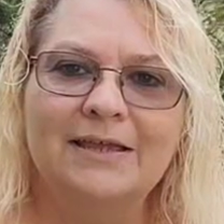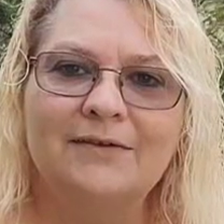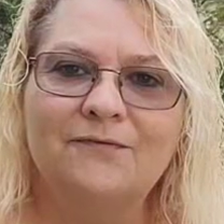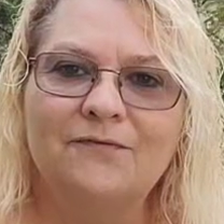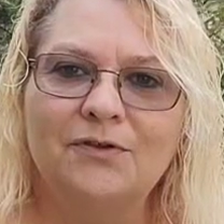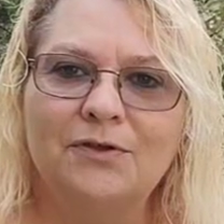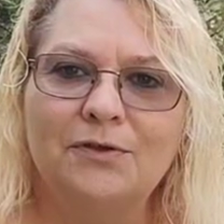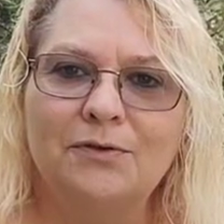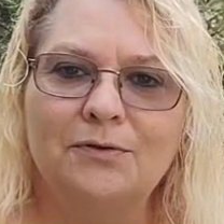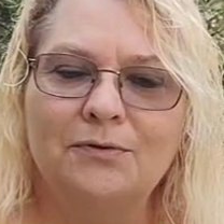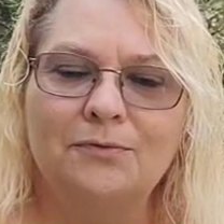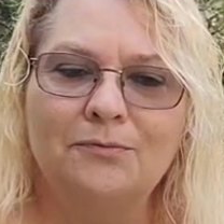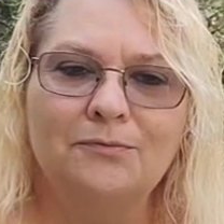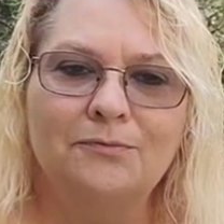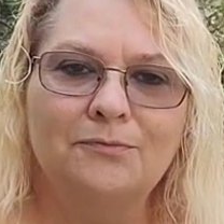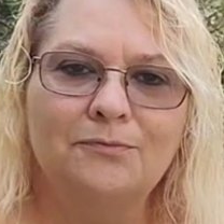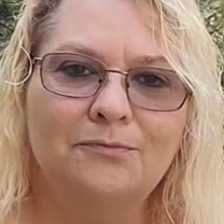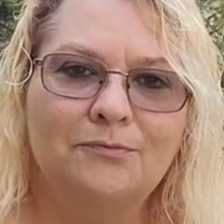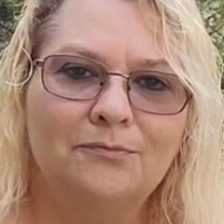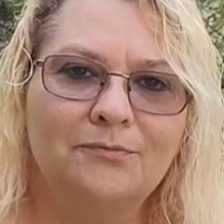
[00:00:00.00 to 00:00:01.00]
give
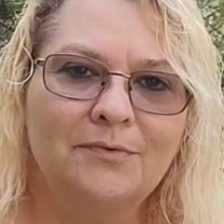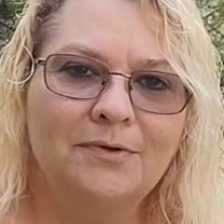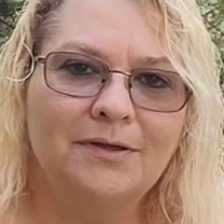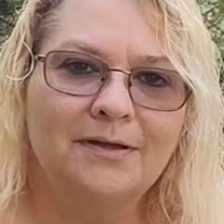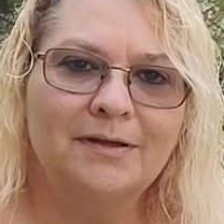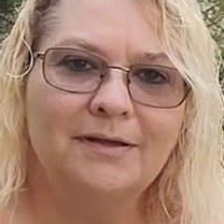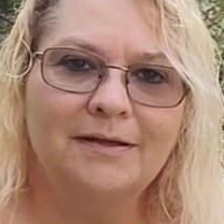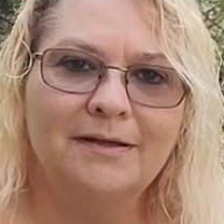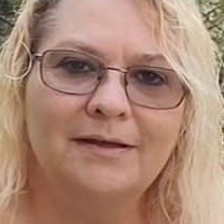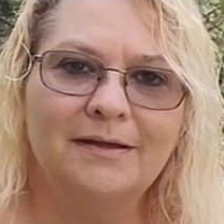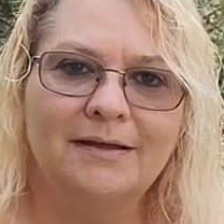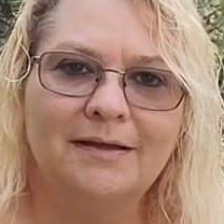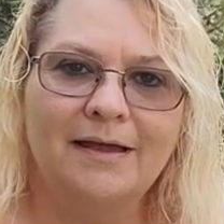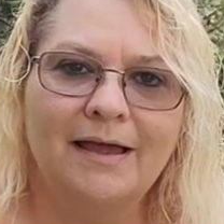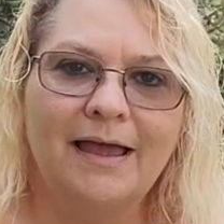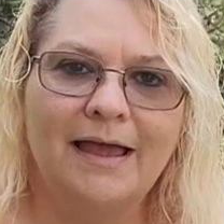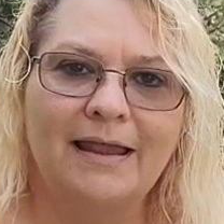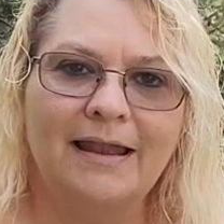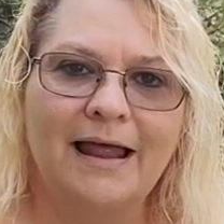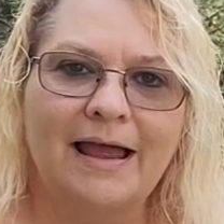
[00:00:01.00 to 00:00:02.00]
you
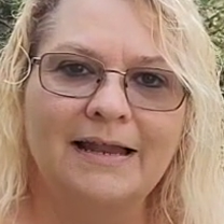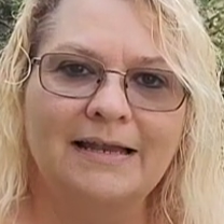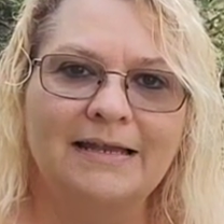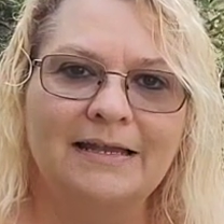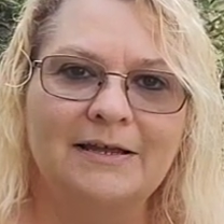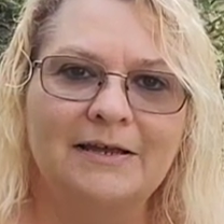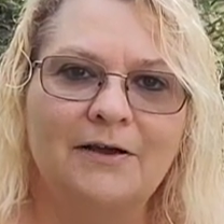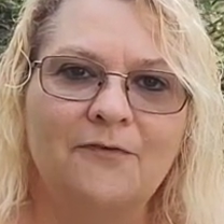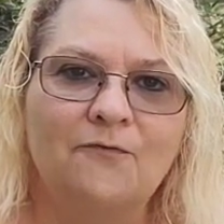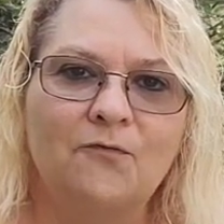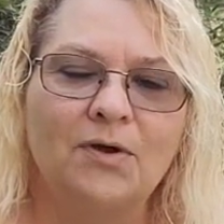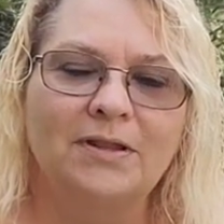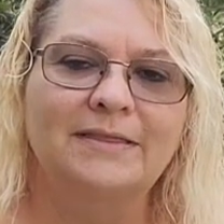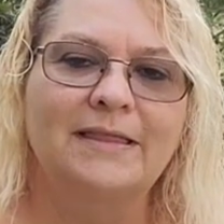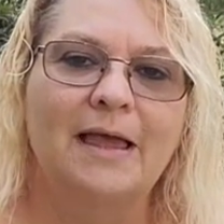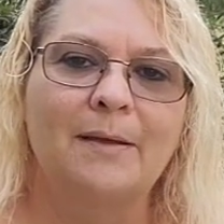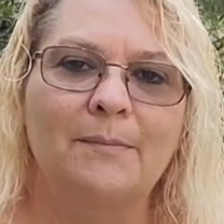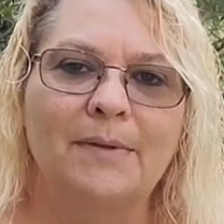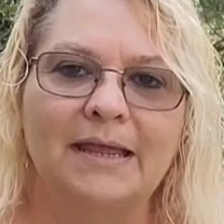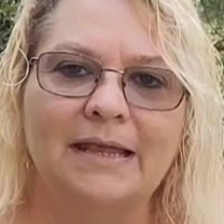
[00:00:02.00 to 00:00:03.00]
an idea of what
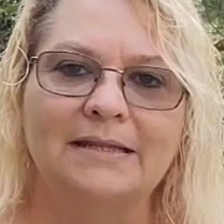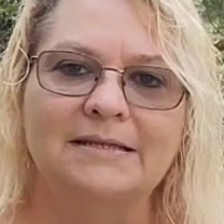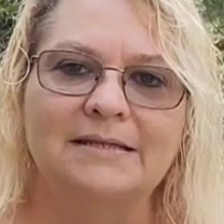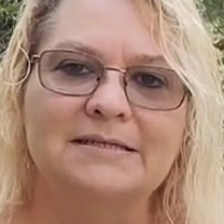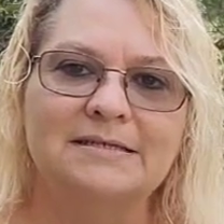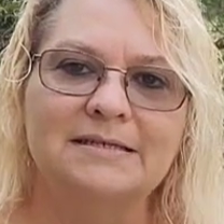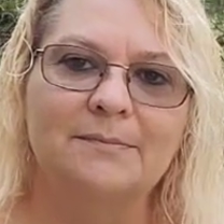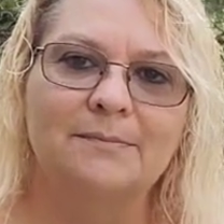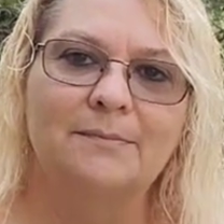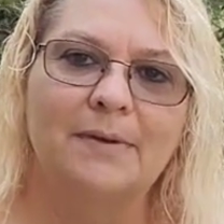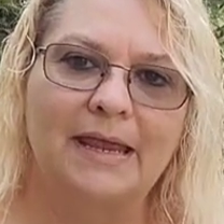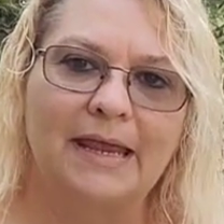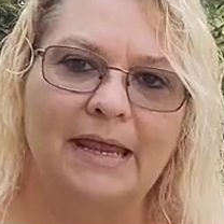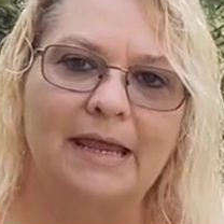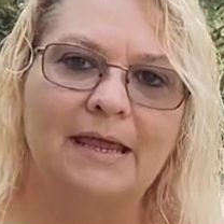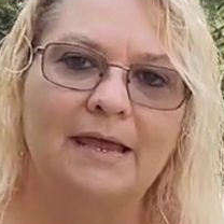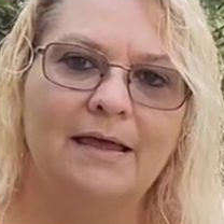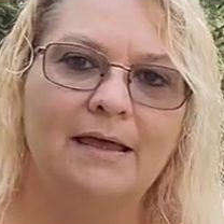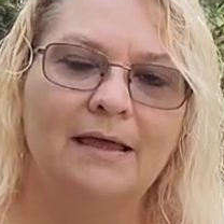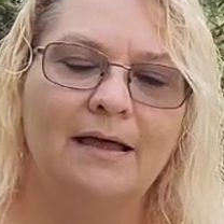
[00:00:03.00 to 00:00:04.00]
that means to
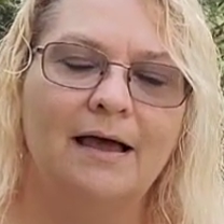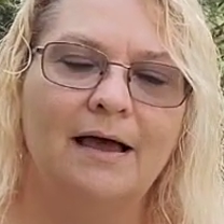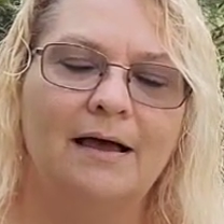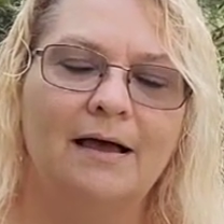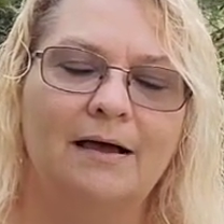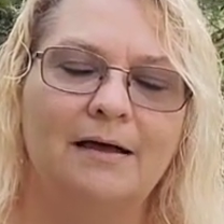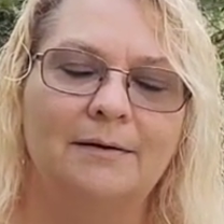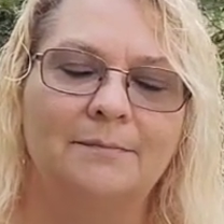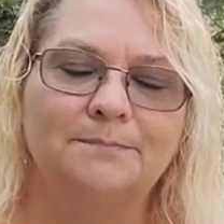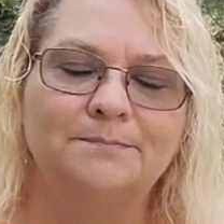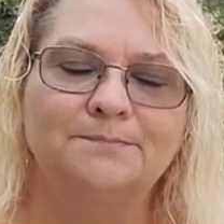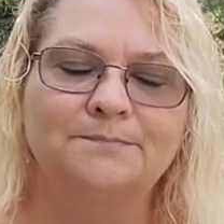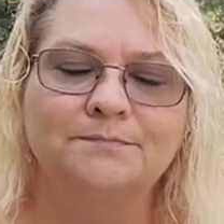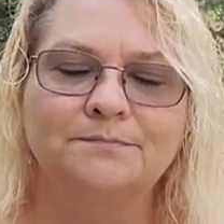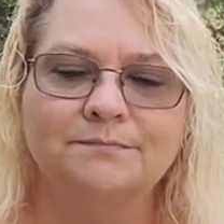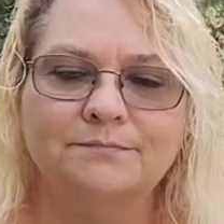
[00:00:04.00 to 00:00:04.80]
me. Um,